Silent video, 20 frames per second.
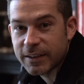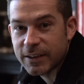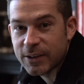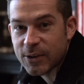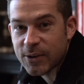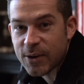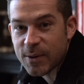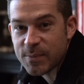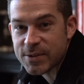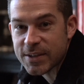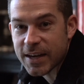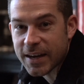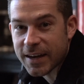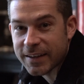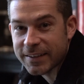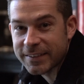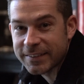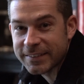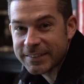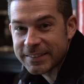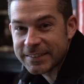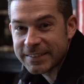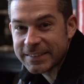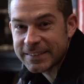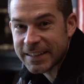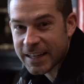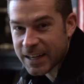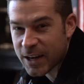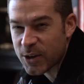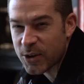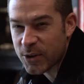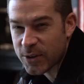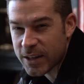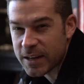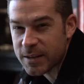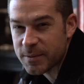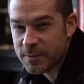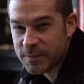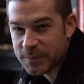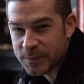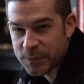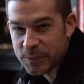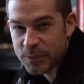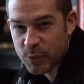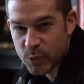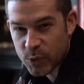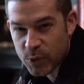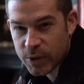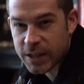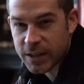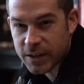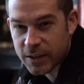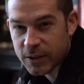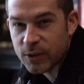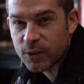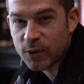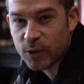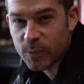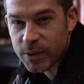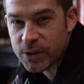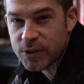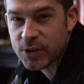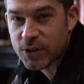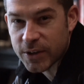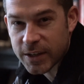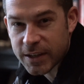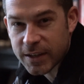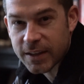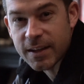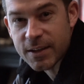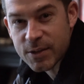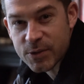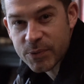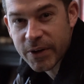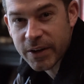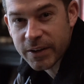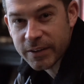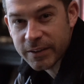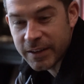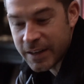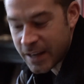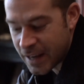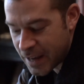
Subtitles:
You know what I'm saying? Like, I know that we're getting a little bit dirty in this one,